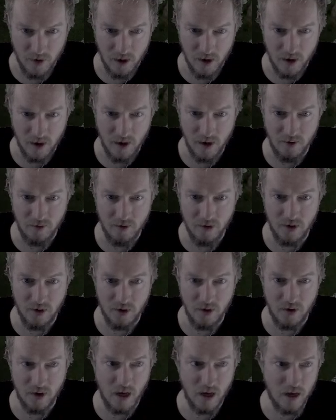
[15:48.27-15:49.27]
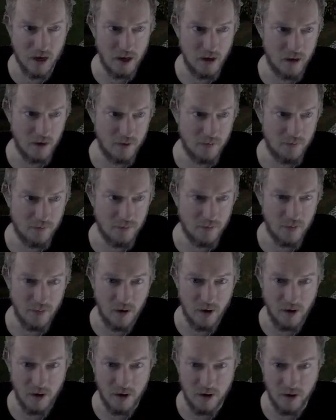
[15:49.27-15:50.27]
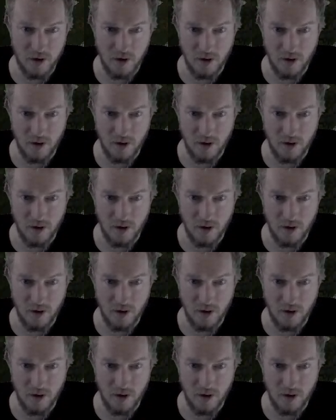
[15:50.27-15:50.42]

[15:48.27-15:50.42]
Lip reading: I never knew that, and